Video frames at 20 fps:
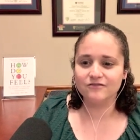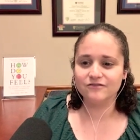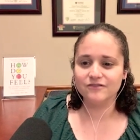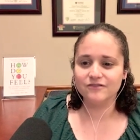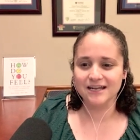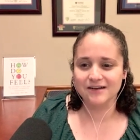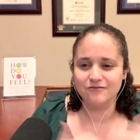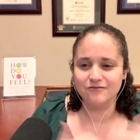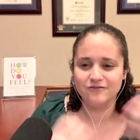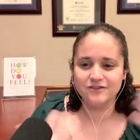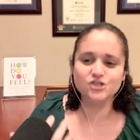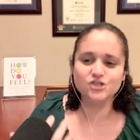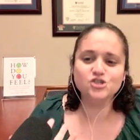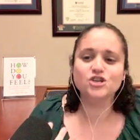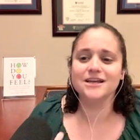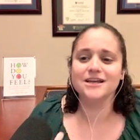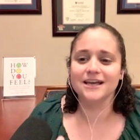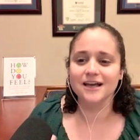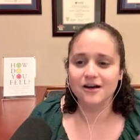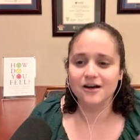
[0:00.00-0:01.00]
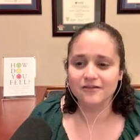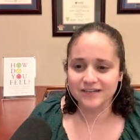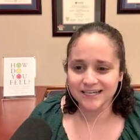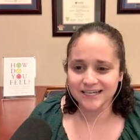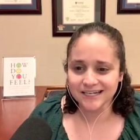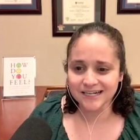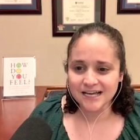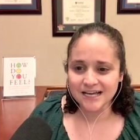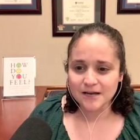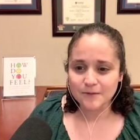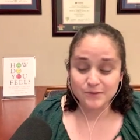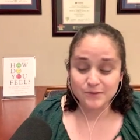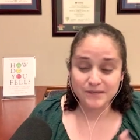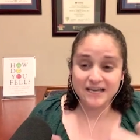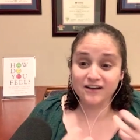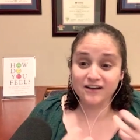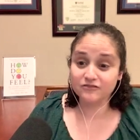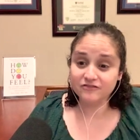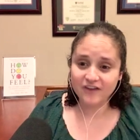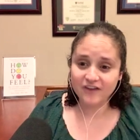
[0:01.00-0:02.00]
envisioning of it
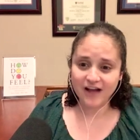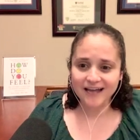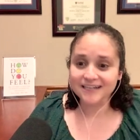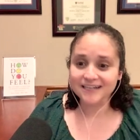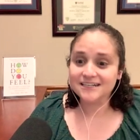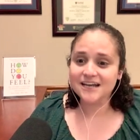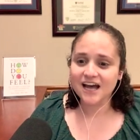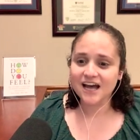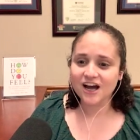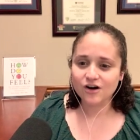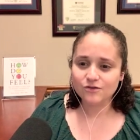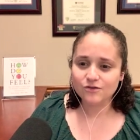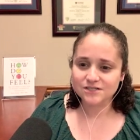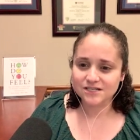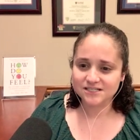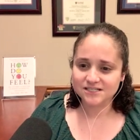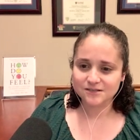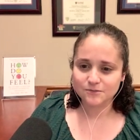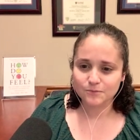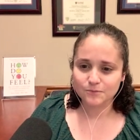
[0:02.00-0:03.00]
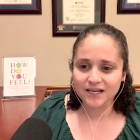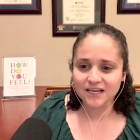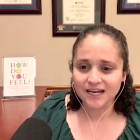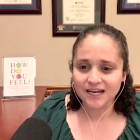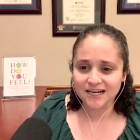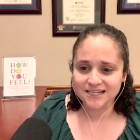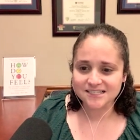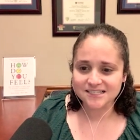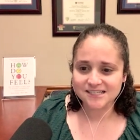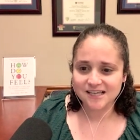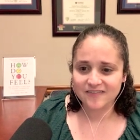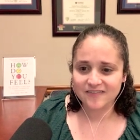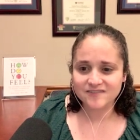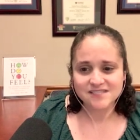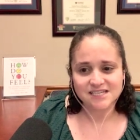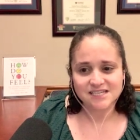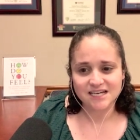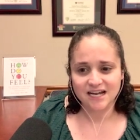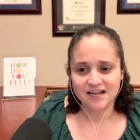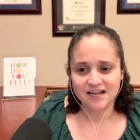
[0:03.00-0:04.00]
being fine now doesn't make any
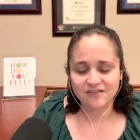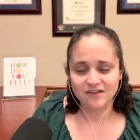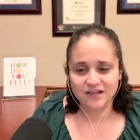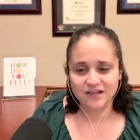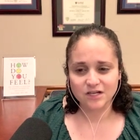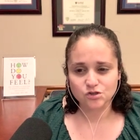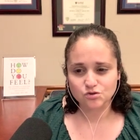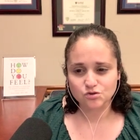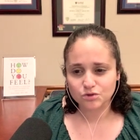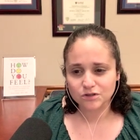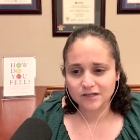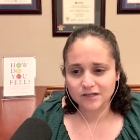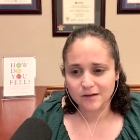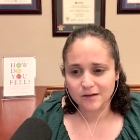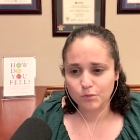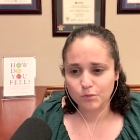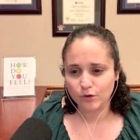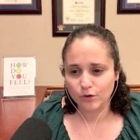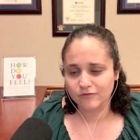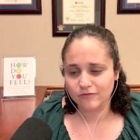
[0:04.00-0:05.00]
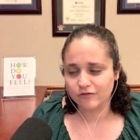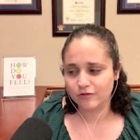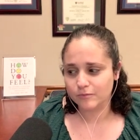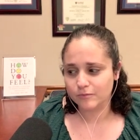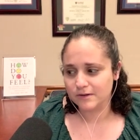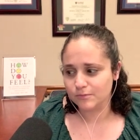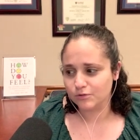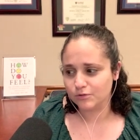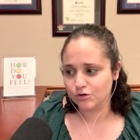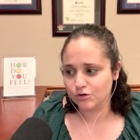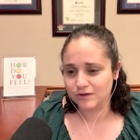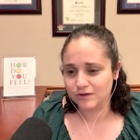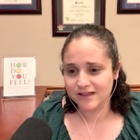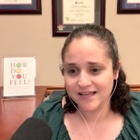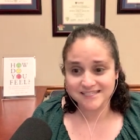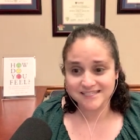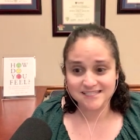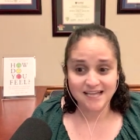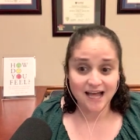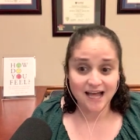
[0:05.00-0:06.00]
sense. And I think it's really important for people to
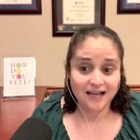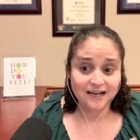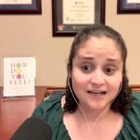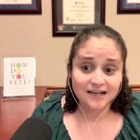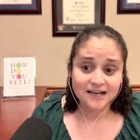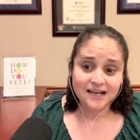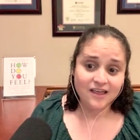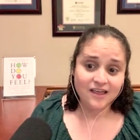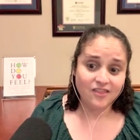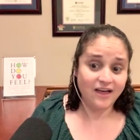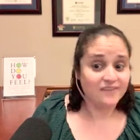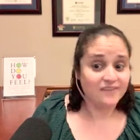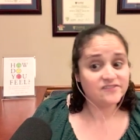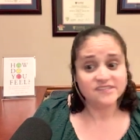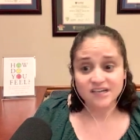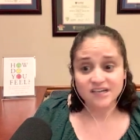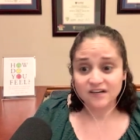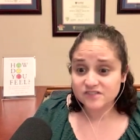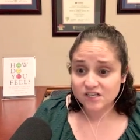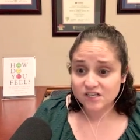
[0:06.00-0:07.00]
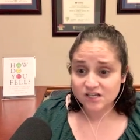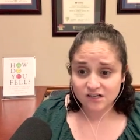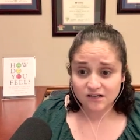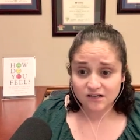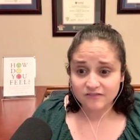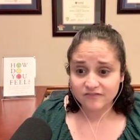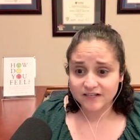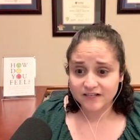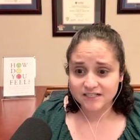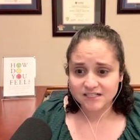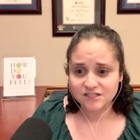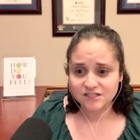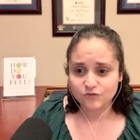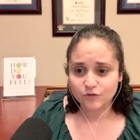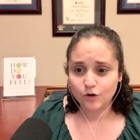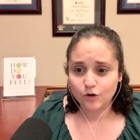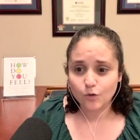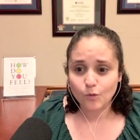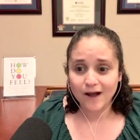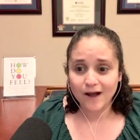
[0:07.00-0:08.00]
realize that that stuff's going to affect us
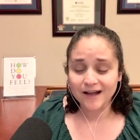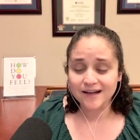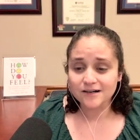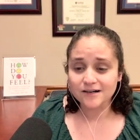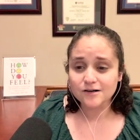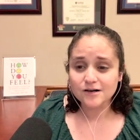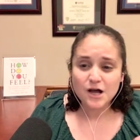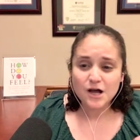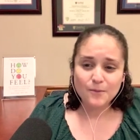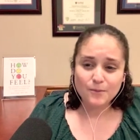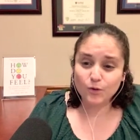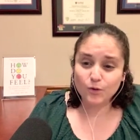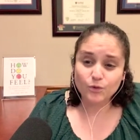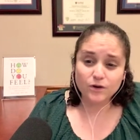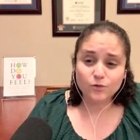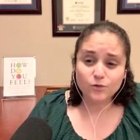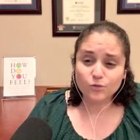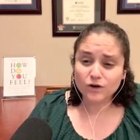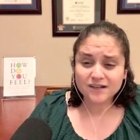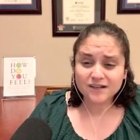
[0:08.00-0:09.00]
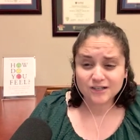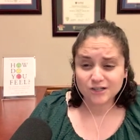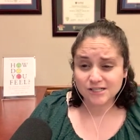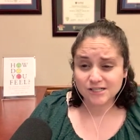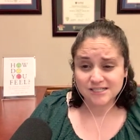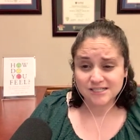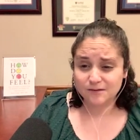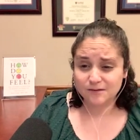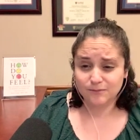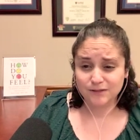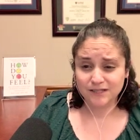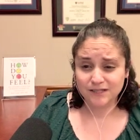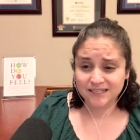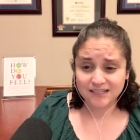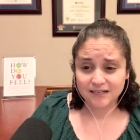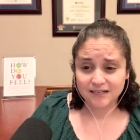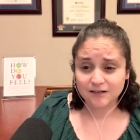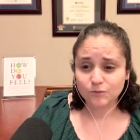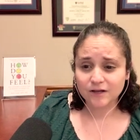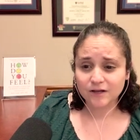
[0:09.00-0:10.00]
for a while, but we weren't good to
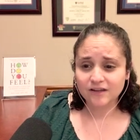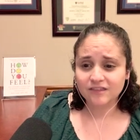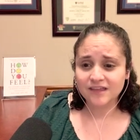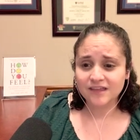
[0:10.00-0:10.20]
begin with.